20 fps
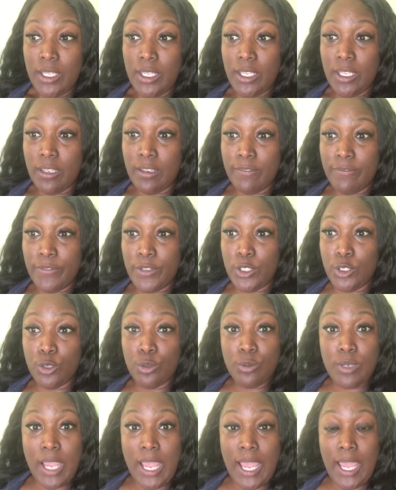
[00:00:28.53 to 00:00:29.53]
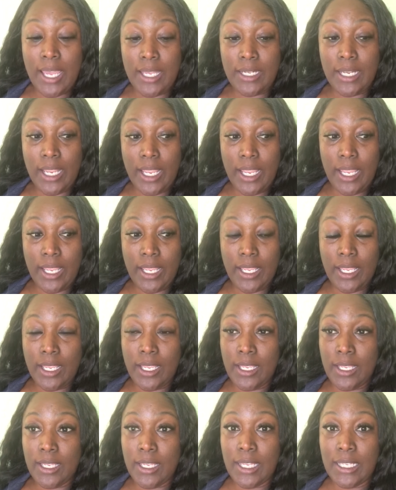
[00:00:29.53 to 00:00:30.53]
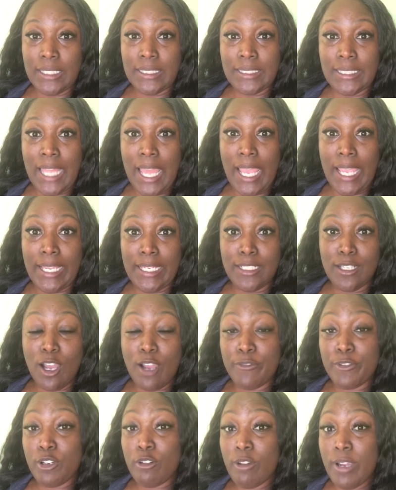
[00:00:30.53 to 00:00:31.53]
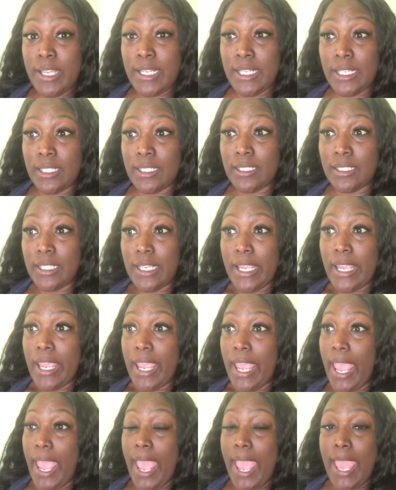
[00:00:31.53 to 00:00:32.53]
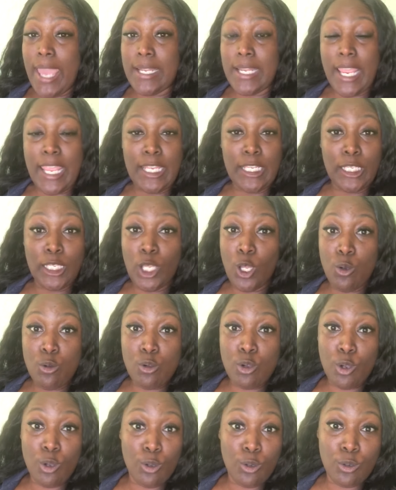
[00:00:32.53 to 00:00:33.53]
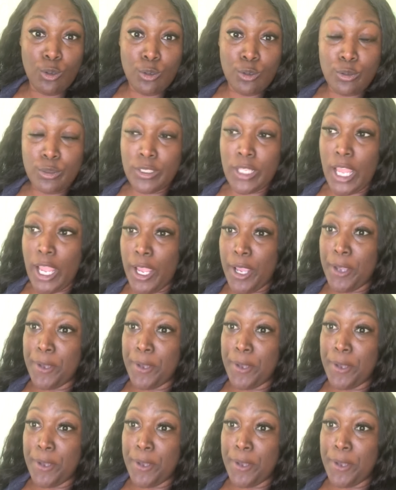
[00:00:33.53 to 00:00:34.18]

If you got a line of credit at a local